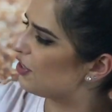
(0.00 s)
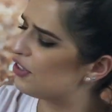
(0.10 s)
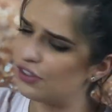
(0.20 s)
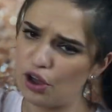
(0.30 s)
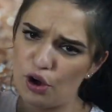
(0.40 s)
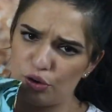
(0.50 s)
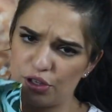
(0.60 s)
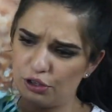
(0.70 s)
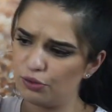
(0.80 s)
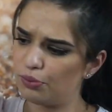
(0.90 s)
just so
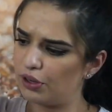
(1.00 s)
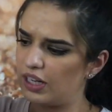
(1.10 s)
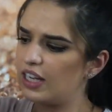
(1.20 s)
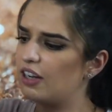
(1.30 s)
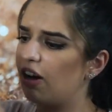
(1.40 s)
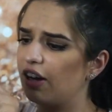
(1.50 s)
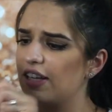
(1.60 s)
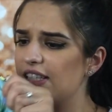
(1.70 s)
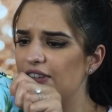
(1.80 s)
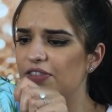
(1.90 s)
cute and pretty, and it
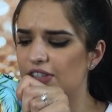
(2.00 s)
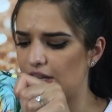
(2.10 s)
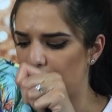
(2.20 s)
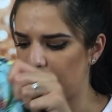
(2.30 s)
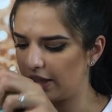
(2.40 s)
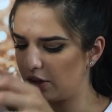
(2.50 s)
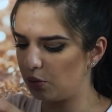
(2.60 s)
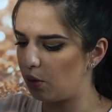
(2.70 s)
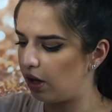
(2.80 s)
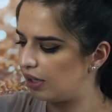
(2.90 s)
honestly feels like really good
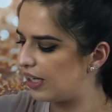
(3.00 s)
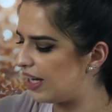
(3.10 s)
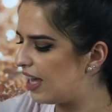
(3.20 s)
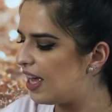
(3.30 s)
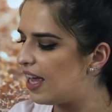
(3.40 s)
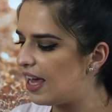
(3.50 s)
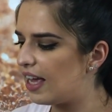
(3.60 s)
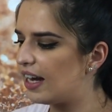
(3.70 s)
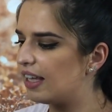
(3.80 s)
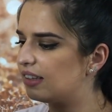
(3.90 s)
quality.
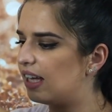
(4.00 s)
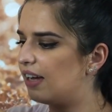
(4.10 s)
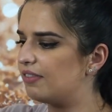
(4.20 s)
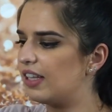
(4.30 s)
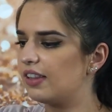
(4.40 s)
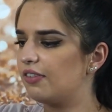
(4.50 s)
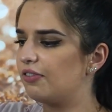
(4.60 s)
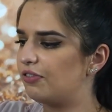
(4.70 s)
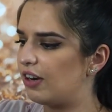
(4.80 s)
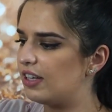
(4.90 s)
And I love that the
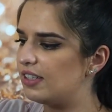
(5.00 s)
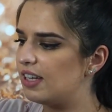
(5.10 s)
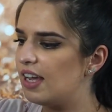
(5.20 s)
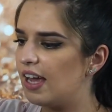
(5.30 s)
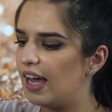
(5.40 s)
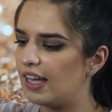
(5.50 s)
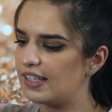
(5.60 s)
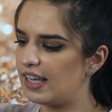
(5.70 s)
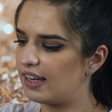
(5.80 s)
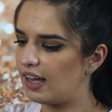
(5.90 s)
front
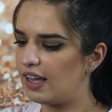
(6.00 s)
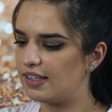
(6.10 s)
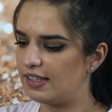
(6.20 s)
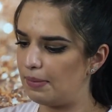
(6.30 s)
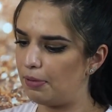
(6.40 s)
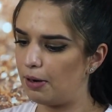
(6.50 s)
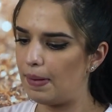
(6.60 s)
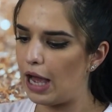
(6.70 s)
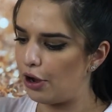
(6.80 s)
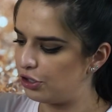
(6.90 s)
has like a zipper
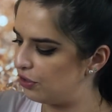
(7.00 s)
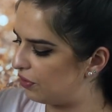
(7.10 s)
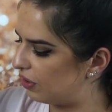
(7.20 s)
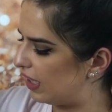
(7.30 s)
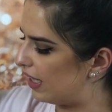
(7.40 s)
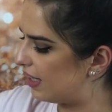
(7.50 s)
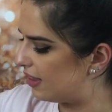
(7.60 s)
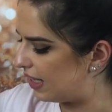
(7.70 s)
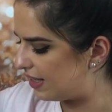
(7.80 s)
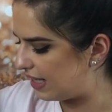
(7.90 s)
pouch for like
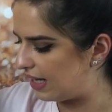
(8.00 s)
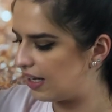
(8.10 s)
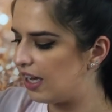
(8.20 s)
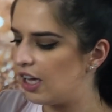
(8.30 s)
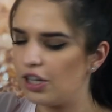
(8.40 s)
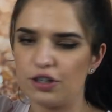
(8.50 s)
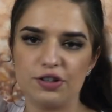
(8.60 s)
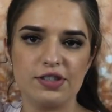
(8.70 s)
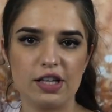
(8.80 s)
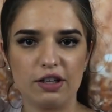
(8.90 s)
things like your
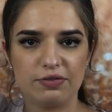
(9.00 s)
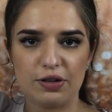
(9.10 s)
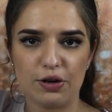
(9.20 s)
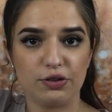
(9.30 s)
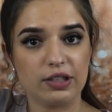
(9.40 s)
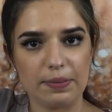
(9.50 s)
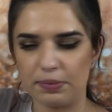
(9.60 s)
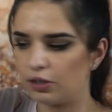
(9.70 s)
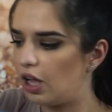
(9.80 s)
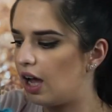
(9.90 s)
cell phone, lip
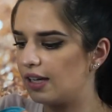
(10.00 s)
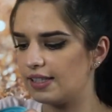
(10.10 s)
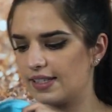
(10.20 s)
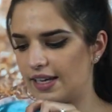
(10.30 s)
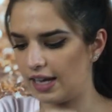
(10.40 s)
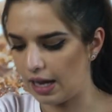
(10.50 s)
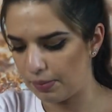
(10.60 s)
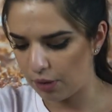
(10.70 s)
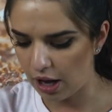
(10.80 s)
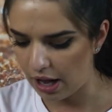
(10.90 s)
gloss,
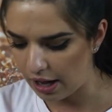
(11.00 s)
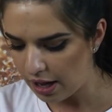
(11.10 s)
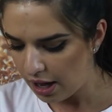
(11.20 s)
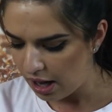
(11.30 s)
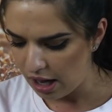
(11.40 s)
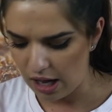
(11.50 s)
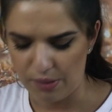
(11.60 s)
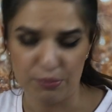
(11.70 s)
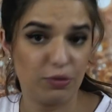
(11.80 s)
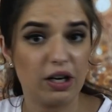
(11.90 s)
camera,
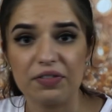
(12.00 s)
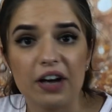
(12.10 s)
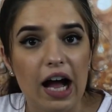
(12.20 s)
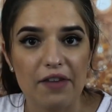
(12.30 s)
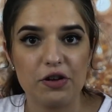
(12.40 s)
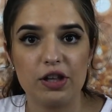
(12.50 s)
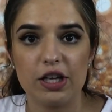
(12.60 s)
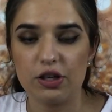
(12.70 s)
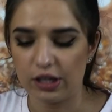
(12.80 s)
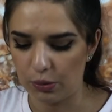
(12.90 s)
whatever have you that
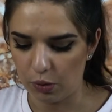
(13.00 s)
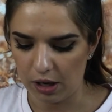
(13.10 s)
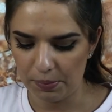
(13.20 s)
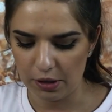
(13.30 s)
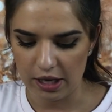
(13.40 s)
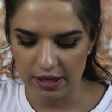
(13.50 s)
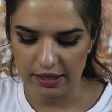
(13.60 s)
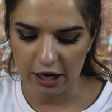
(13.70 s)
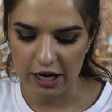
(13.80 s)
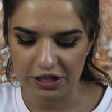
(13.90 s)
you like want to put in
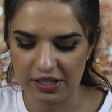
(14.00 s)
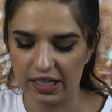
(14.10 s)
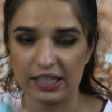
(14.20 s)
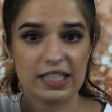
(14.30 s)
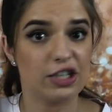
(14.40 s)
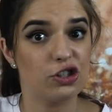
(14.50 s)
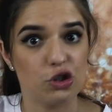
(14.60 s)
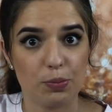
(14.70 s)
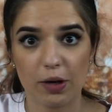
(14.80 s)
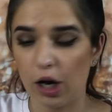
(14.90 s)
there. I just think it's like
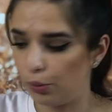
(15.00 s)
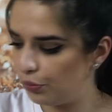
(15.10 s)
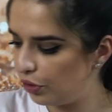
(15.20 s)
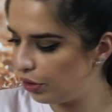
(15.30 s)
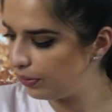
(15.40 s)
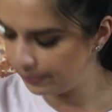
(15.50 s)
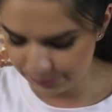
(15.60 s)
super helpful.